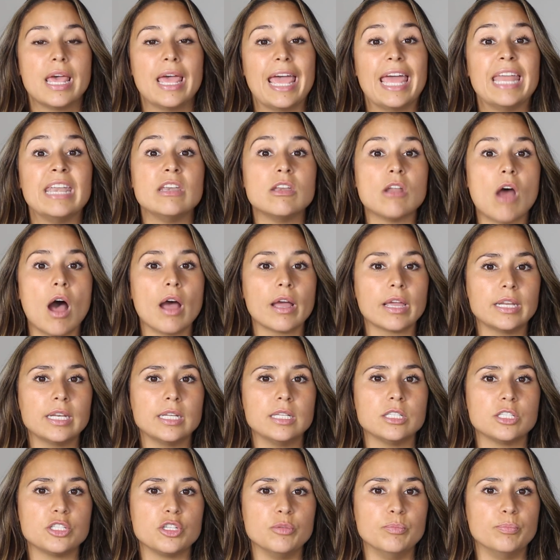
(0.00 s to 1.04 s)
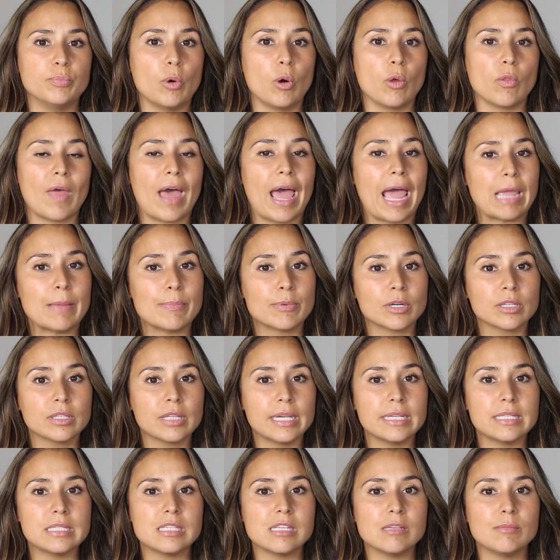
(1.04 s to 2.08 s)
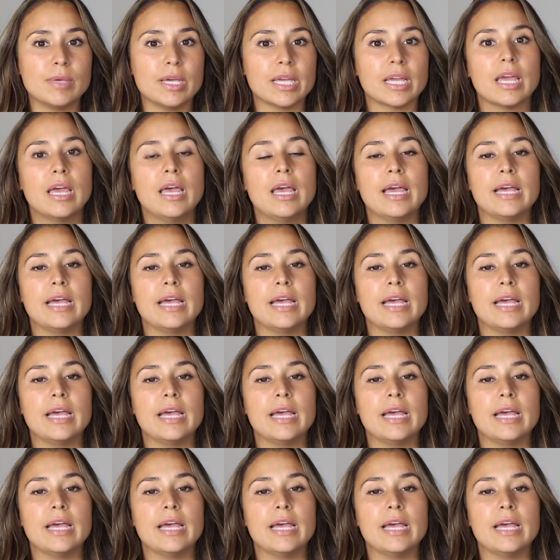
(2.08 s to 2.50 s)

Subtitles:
and not get into both hyperglycemic